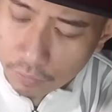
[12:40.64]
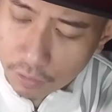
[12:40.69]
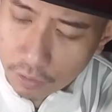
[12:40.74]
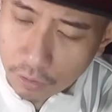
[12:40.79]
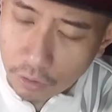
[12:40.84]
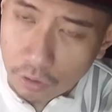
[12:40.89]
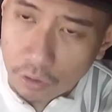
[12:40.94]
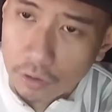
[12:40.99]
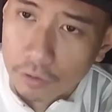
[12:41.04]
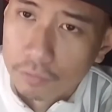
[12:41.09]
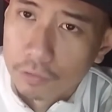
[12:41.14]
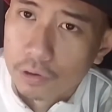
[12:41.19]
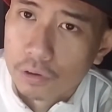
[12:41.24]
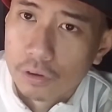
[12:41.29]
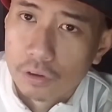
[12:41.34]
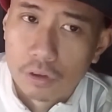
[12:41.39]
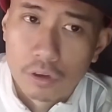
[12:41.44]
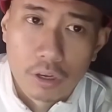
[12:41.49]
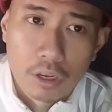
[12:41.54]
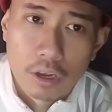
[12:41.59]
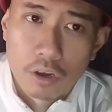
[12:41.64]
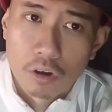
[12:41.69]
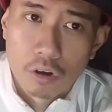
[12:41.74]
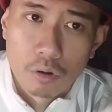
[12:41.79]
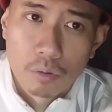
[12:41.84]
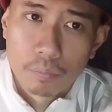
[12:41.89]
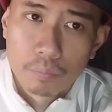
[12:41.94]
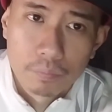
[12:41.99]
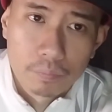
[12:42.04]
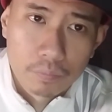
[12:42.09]
In order for you to get
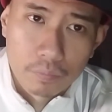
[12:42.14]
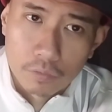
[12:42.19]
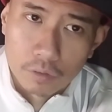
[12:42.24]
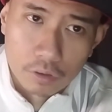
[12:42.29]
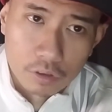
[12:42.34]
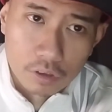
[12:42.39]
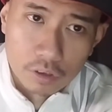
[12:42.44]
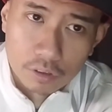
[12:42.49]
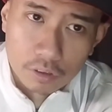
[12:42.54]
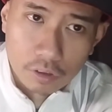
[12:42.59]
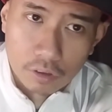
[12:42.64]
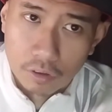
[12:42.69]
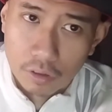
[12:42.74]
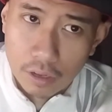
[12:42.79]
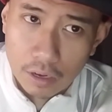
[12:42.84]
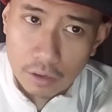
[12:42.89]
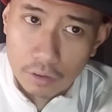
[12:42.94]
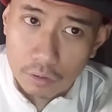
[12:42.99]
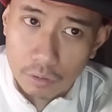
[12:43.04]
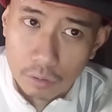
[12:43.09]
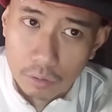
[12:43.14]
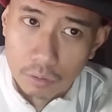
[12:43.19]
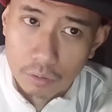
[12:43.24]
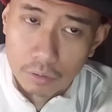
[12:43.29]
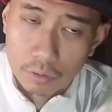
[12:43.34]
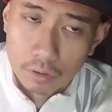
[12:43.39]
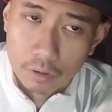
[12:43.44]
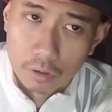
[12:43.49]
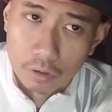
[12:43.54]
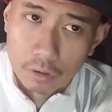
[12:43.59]
home, you're just gonna have to
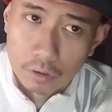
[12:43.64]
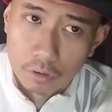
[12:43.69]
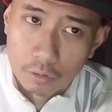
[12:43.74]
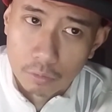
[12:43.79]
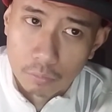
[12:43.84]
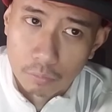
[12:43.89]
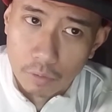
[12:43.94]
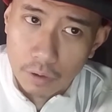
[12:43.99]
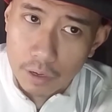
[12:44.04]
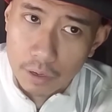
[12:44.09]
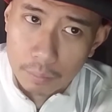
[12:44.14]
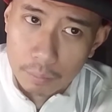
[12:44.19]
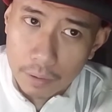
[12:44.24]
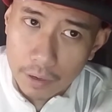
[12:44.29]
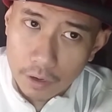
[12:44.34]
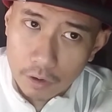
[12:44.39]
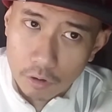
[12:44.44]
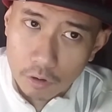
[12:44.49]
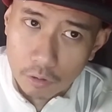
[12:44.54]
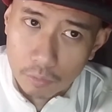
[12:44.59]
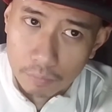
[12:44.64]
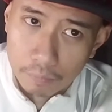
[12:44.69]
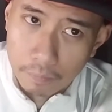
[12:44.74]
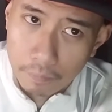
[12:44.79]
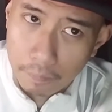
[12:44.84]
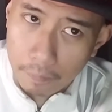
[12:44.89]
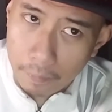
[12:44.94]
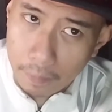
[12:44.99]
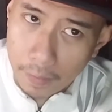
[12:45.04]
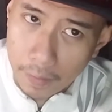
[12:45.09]
ride your bike home.
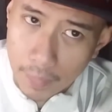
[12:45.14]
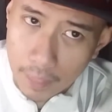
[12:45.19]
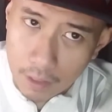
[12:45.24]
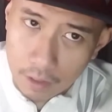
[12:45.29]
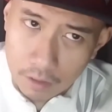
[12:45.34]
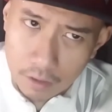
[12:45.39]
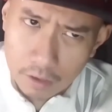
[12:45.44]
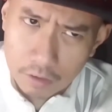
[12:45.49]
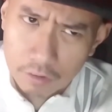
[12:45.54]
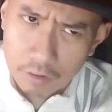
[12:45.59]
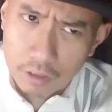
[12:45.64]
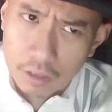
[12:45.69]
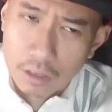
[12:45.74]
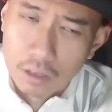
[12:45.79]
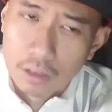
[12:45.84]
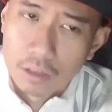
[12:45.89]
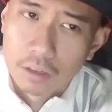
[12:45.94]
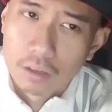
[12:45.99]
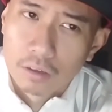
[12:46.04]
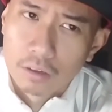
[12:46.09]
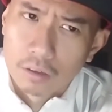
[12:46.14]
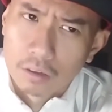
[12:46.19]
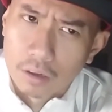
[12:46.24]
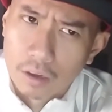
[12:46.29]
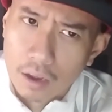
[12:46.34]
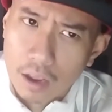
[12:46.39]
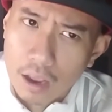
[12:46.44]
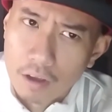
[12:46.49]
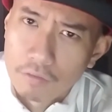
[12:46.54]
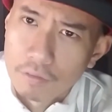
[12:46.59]
And
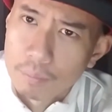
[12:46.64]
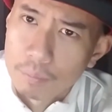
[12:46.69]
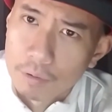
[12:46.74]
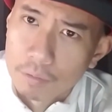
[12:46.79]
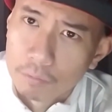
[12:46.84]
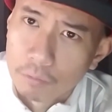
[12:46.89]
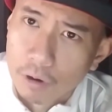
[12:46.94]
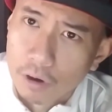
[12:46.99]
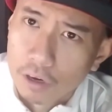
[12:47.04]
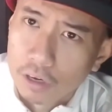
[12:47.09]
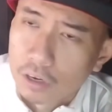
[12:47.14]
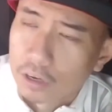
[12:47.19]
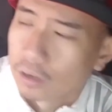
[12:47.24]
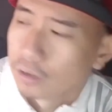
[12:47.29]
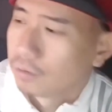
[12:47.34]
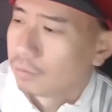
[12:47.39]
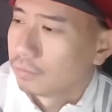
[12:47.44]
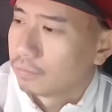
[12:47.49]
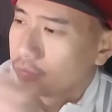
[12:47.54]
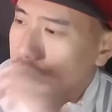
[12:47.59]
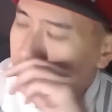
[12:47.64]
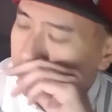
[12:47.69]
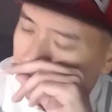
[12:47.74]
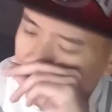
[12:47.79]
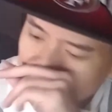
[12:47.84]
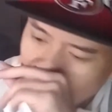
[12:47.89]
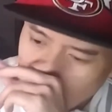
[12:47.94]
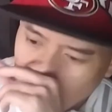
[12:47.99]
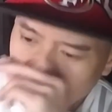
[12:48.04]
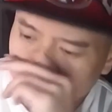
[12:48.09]
I haven't been walking
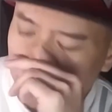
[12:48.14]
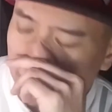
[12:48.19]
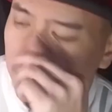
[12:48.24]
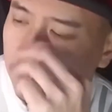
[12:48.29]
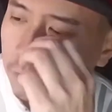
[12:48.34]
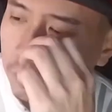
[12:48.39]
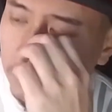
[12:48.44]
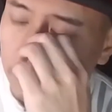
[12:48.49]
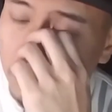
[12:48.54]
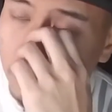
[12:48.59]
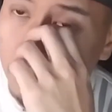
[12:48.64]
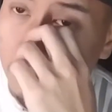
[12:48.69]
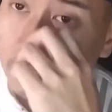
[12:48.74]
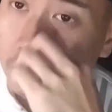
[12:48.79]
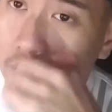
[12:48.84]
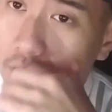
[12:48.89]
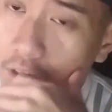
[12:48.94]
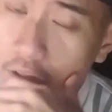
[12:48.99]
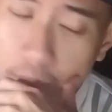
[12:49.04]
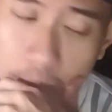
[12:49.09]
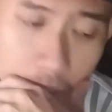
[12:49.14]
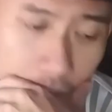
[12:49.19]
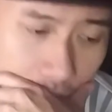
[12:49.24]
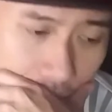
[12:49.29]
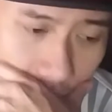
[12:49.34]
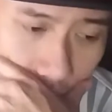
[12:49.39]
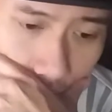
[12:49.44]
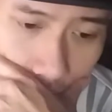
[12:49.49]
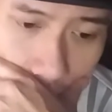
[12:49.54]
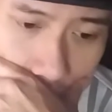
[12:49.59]
as much
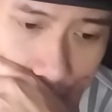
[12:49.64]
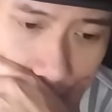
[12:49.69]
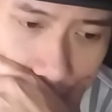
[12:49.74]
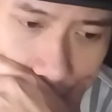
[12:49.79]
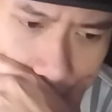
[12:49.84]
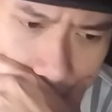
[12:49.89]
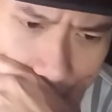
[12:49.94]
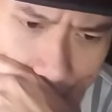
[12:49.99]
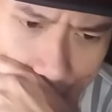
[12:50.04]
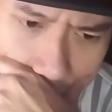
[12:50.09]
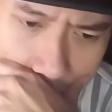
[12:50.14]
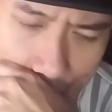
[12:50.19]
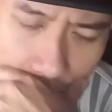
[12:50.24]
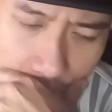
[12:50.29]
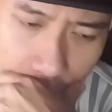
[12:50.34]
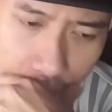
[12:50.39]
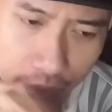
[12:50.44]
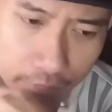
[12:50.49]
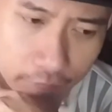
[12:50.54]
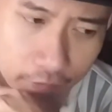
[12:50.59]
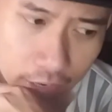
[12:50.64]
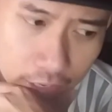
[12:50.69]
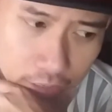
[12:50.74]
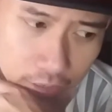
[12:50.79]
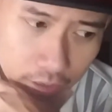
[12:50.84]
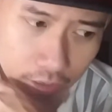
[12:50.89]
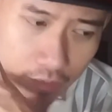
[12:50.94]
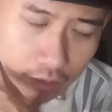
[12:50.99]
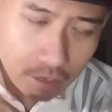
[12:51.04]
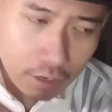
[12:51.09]
now, because I find
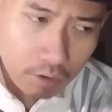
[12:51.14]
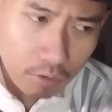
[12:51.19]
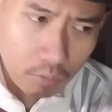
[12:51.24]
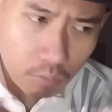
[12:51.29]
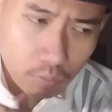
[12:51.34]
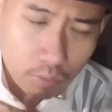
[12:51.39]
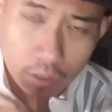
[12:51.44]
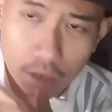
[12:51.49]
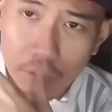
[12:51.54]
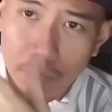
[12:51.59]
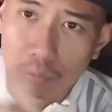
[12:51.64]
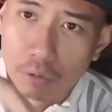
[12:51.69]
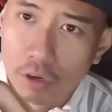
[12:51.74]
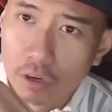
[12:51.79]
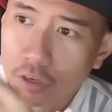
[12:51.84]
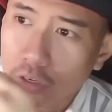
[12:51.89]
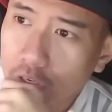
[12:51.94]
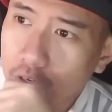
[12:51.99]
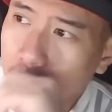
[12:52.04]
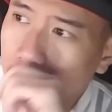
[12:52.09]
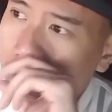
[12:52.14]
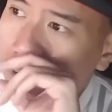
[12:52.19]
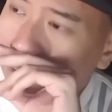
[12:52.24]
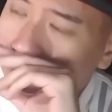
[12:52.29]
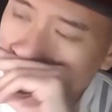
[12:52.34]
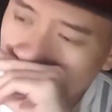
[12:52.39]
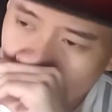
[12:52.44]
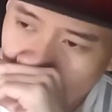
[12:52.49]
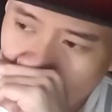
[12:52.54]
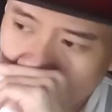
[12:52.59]
that when I walk, I
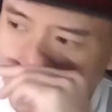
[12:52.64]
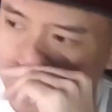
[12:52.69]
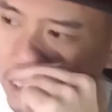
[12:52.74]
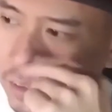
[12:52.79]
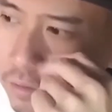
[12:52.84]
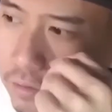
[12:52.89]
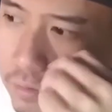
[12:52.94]
only go like